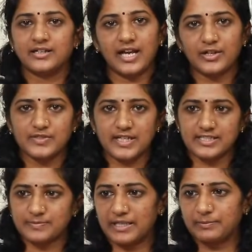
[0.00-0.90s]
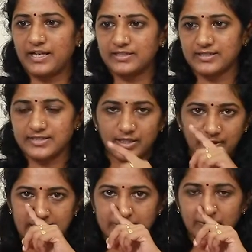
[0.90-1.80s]
can you see this brick patterns in your
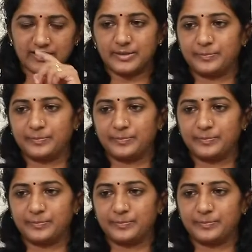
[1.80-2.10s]
textbook